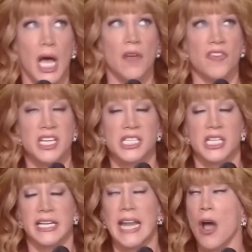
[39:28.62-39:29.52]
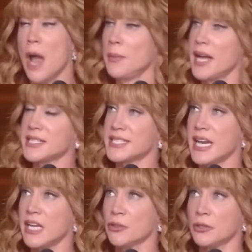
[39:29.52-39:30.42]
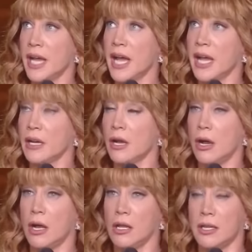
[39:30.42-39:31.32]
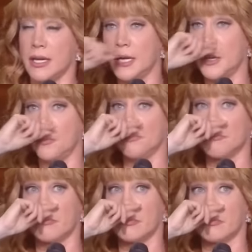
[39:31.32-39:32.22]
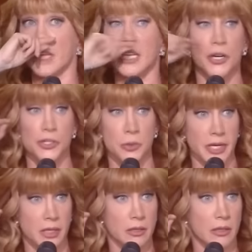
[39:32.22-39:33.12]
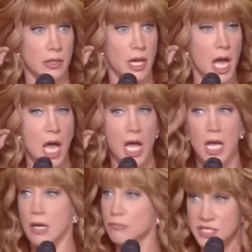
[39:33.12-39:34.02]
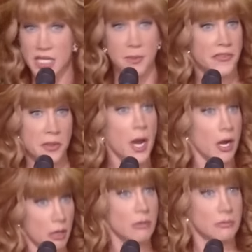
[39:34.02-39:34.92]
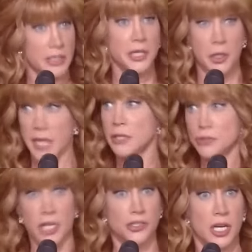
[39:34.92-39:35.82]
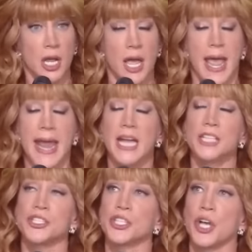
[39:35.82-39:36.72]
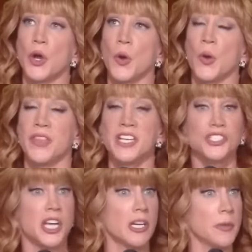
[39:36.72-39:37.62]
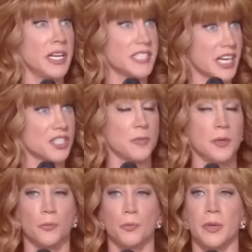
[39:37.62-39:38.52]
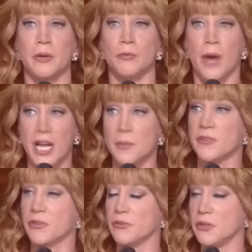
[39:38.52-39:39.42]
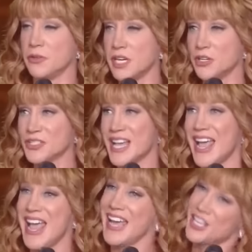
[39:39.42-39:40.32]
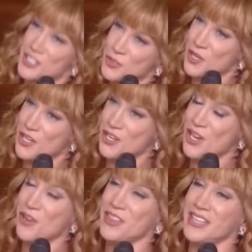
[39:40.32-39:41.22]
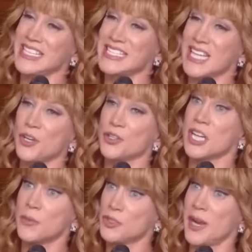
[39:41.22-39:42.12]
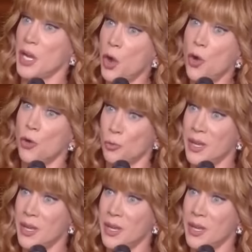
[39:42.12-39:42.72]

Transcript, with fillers: Obviously. Now, I'm not saying they're not all um, incarcerated. Uh, some of them are you know, I don't judge. And so this gentleman has actually been, been writing me for a few years, and I just want you to know that these letters come to my home.